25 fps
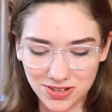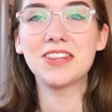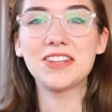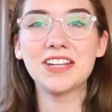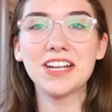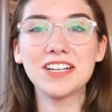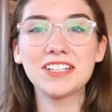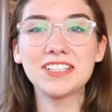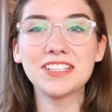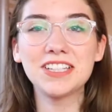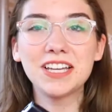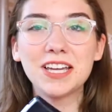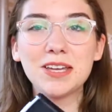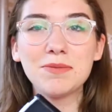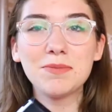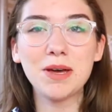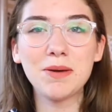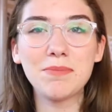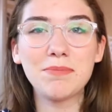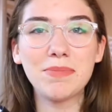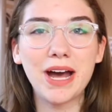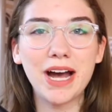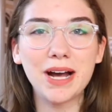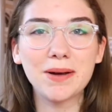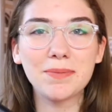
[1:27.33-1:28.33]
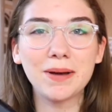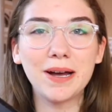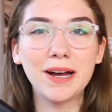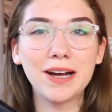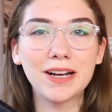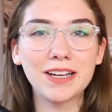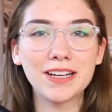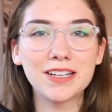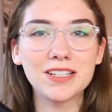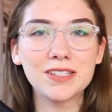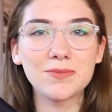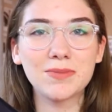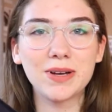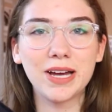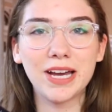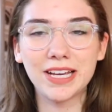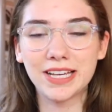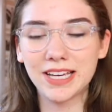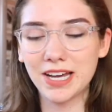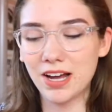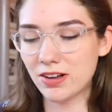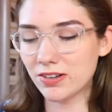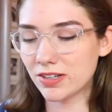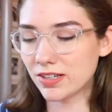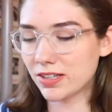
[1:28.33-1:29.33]
The next thing in my backpack is my
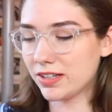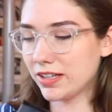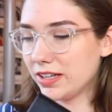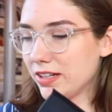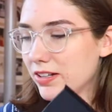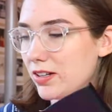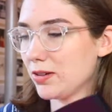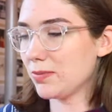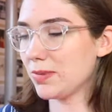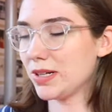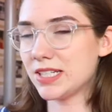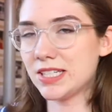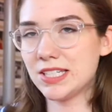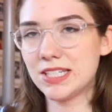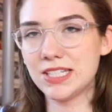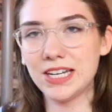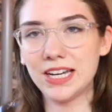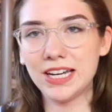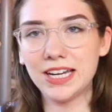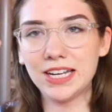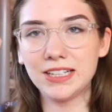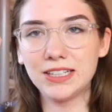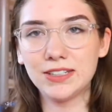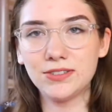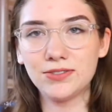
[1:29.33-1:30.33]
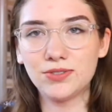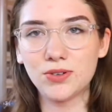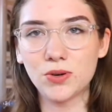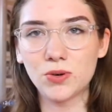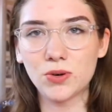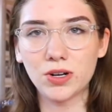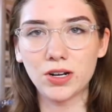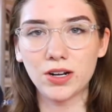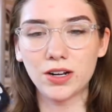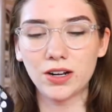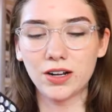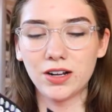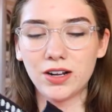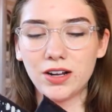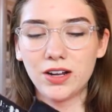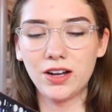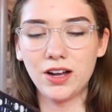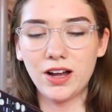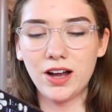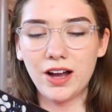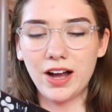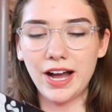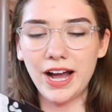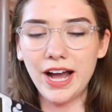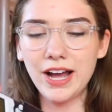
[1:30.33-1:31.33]
calculator, my TI-84.